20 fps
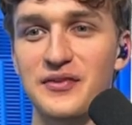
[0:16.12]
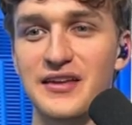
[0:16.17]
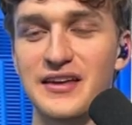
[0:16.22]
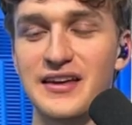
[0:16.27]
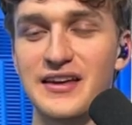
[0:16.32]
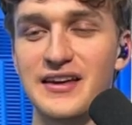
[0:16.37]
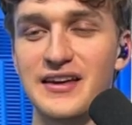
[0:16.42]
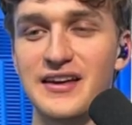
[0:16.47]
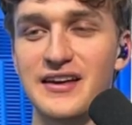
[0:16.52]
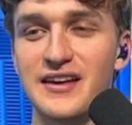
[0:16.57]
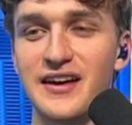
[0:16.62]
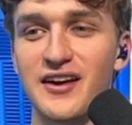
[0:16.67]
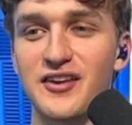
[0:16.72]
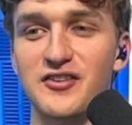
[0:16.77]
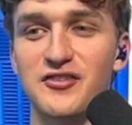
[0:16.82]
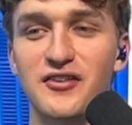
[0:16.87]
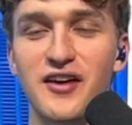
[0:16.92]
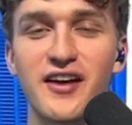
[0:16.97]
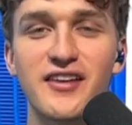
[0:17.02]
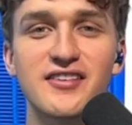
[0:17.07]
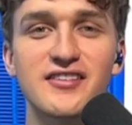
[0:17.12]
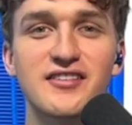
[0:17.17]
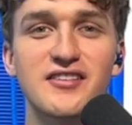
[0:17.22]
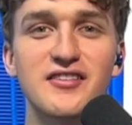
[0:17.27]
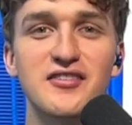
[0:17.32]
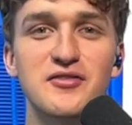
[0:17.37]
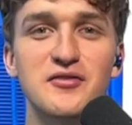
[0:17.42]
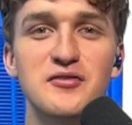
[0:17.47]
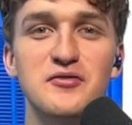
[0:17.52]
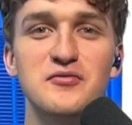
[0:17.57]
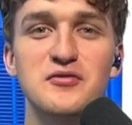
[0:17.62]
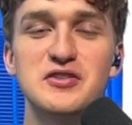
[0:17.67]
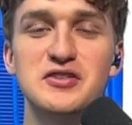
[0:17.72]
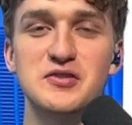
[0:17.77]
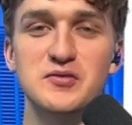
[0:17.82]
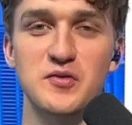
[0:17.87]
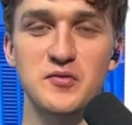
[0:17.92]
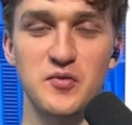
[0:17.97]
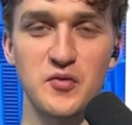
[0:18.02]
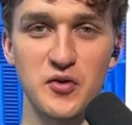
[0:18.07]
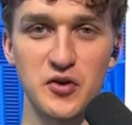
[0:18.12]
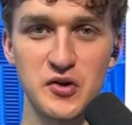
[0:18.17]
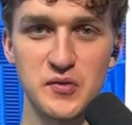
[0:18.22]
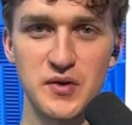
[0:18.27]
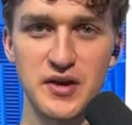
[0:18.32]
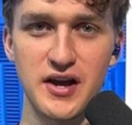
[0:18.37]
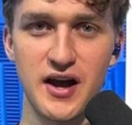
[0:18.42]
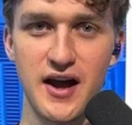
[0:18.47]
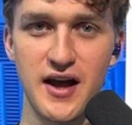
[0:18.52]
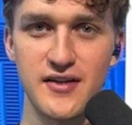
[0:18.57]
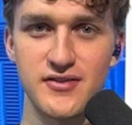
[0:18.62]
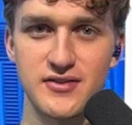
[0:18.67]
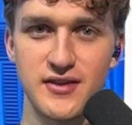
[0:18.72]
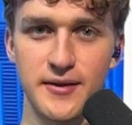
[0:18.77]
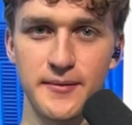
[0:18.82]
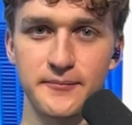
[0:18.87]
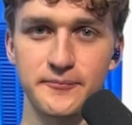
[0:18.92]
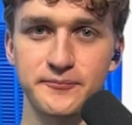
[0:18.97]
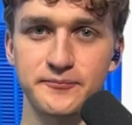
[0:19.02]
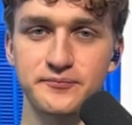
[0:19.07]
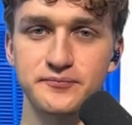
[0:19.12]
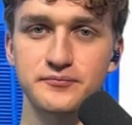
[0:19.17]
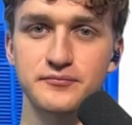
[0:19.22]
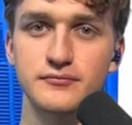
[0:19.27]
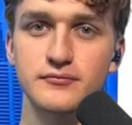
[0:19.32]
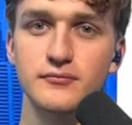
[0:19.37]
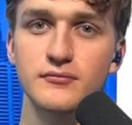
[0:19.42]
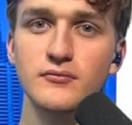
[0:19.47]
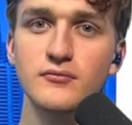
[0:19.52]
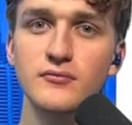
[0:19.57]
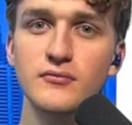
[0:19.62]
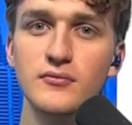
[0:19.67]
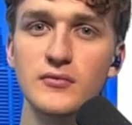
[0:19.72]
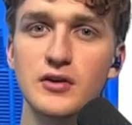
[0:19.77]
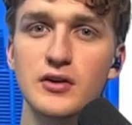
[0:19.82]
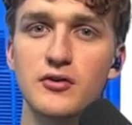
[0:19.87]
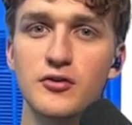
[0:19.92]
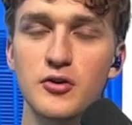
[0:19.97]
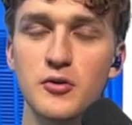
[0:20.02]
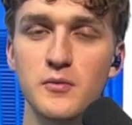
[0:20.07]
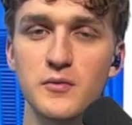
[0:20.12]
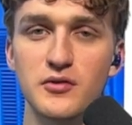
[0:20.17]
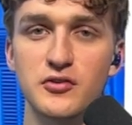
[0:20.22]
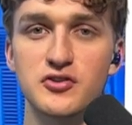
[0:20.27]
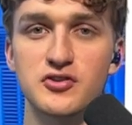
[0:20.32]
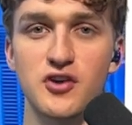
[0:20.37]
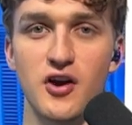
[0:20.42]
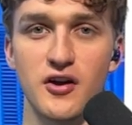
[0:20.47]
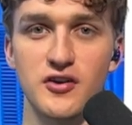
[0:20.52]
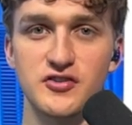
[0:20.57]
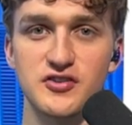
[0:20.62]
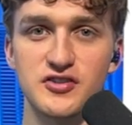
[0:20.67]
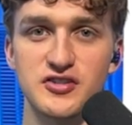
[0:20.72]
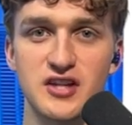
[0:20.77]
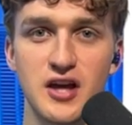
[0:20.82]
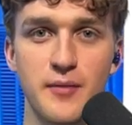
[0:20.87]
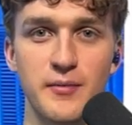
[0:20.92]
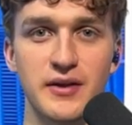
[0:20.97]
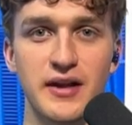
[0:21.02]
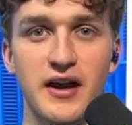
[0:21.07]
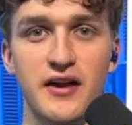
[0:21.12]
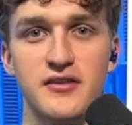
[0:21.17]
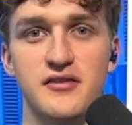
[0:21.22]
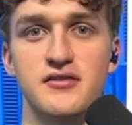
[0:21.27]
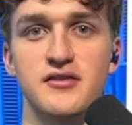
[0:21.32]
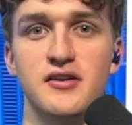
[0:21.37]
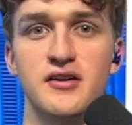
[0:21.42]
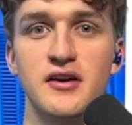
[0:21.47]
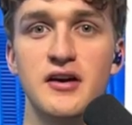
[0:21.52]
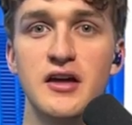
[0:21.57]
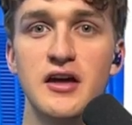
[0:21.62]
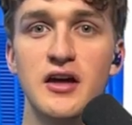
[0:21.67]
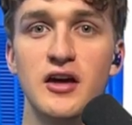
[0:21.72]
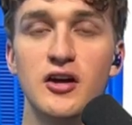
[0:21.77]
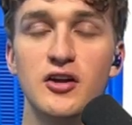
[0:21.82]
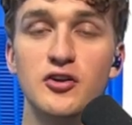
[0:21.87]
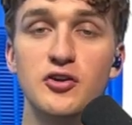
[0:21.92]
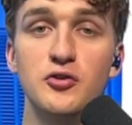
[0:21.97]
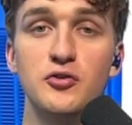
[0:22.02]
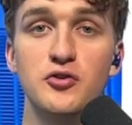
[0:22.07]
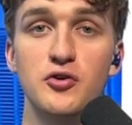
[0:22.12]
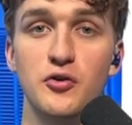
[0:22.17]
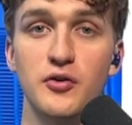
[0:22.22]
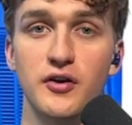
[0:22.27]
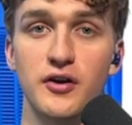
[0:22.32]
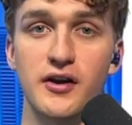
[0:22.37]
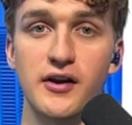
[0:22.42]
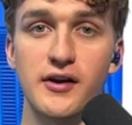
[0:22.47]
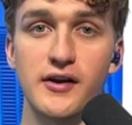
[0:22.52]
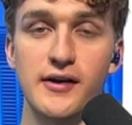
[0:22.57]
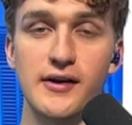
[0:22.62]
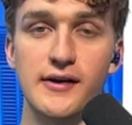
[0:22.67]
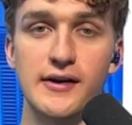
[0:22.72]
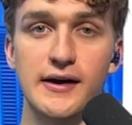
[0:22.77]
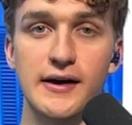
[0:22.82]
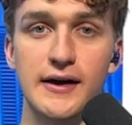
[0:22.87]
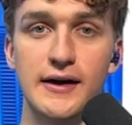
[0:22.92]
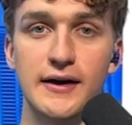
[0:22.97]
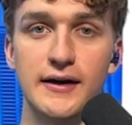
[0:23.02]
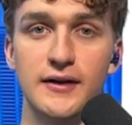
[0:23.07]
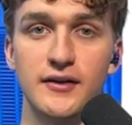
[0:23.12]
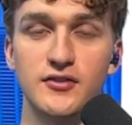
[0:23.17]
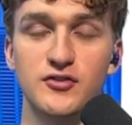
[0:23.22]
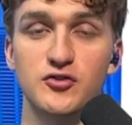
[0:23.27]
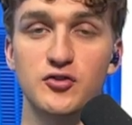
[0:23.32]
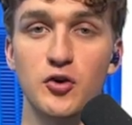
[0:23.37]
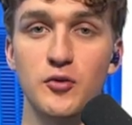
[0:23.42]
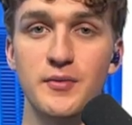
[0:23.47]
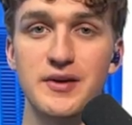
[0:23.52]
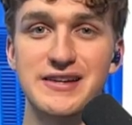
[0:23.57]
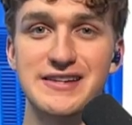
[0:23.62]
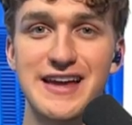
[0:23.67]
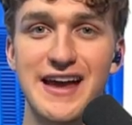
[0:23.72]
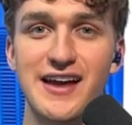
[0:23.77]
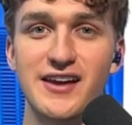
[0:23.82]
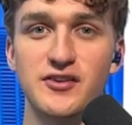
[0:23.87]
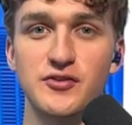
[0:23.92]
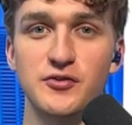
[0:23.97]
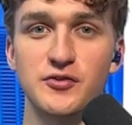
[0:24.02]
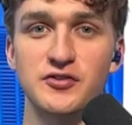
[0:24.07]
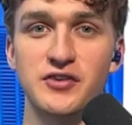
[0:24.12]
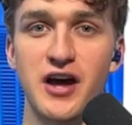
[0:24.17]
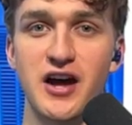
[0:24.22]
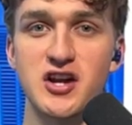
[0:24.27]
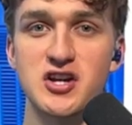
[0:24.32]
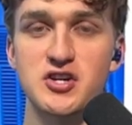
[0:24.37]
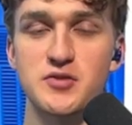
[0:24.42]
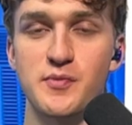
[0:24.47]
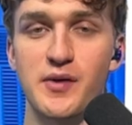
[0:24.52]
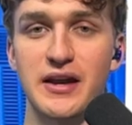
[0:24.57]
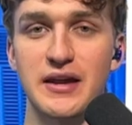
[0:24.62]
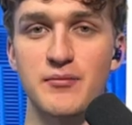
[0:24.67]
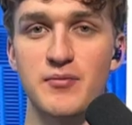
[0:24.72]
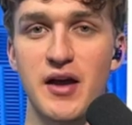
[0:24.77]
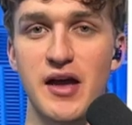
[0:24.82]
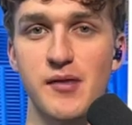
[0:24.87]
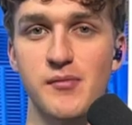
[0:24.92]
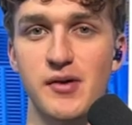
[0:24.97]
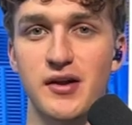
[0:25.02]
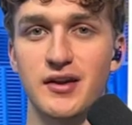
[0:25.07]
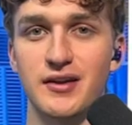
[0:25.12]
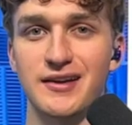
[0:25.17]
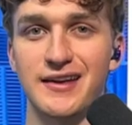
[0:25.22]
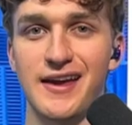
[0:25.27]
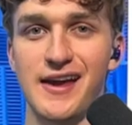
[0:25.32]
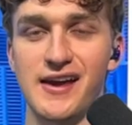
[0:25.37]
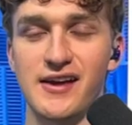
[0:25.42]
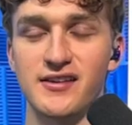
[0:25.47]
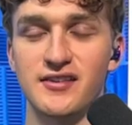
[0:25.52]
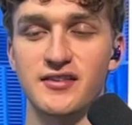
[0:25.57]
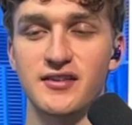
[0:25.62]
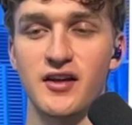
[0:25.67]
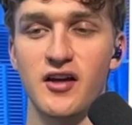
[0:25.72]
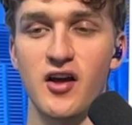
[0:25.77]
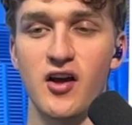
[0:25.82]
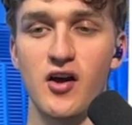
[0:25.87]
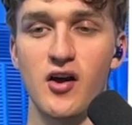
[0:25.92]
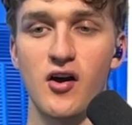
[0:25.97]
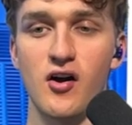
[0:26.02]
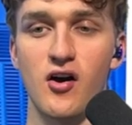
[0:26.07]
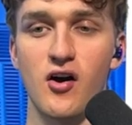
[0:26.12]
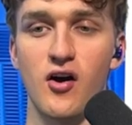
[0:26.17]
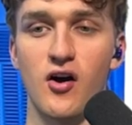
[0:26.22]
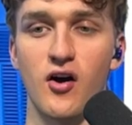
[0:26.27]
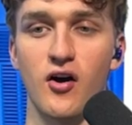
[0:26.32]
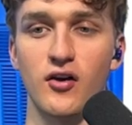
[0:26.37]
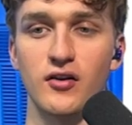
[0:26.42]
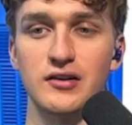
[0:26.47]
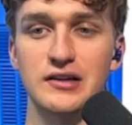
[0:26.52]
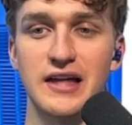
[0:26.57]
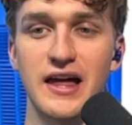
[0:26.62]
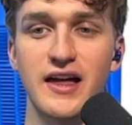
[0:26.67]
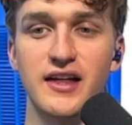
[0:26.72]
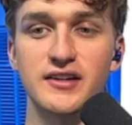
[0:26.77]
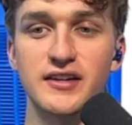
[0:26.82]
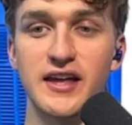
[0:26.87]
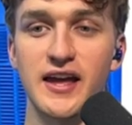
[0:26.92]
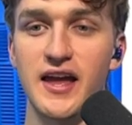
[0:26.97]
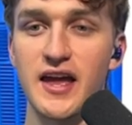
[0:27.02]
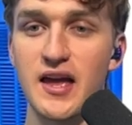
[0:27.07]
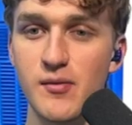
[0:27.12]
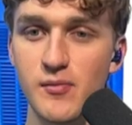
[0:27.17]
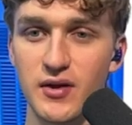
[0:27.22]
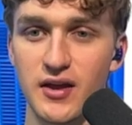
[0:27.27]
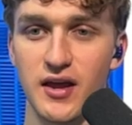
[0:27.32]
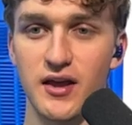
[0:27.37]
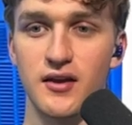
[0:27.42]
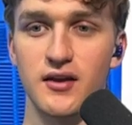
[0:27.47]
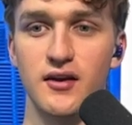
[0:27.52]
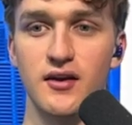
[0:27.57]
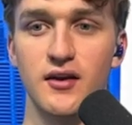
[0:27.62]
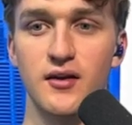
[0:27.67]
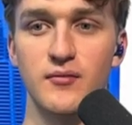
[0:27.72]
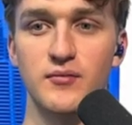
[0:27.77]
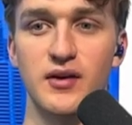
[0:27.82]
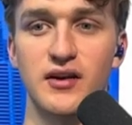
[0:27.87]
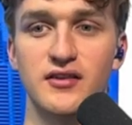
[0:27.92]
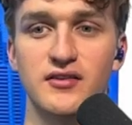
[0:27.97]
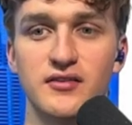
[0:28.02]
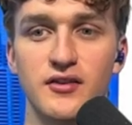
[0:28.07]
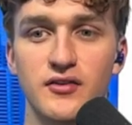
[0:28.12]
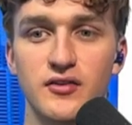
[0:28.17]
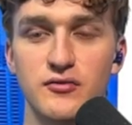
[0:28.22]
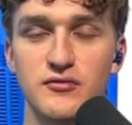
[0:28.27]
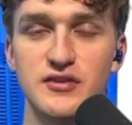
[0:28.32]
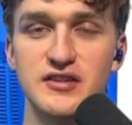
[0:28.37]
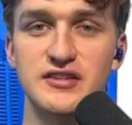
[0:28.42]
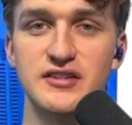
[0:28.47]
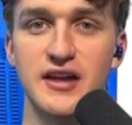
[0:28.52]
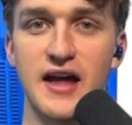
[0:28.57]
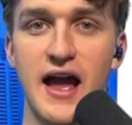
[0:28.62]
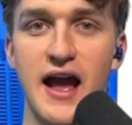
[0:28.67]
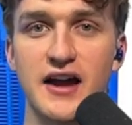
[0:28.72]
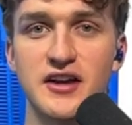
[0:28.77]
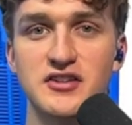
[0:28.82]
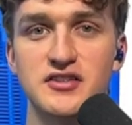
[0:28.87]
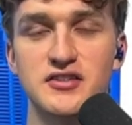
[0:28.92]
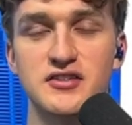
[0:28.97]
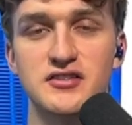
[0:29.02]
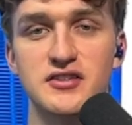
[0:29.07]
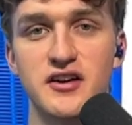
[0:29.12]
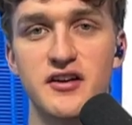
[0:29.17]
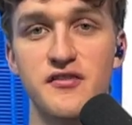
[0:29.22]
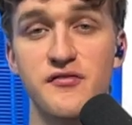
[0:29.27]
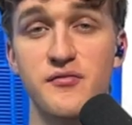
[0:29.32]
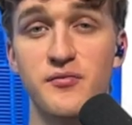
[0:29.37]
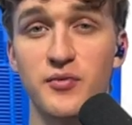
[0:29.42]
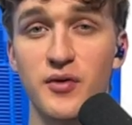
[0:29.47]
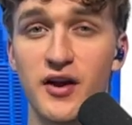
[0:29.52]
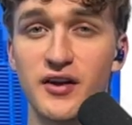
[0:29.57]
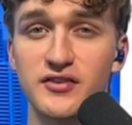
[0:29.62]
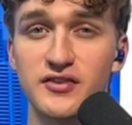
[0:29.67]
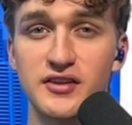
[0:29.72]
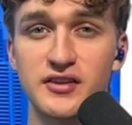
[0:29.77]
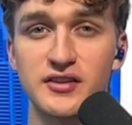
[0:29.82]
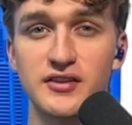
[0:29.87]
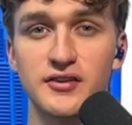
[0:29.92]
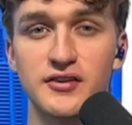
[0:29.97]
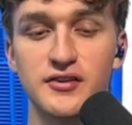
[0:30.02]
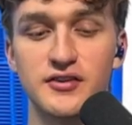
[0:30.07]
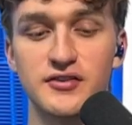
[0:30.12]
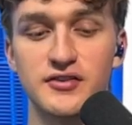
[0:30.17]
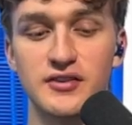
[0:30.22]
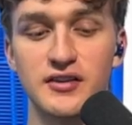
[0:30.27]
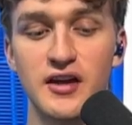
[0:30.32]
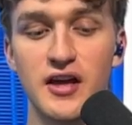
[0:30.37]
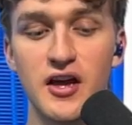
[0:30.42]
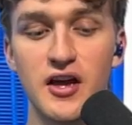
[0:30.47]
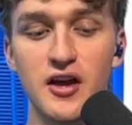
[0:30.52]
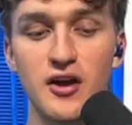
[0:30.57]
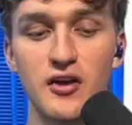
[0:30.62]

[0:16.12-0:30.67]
he addressed the recent reporting we got that criminal charges coming out of the New York uh, Stormy Daniels hush money payment case are likely imminent based on the recent actions of prosecutors. And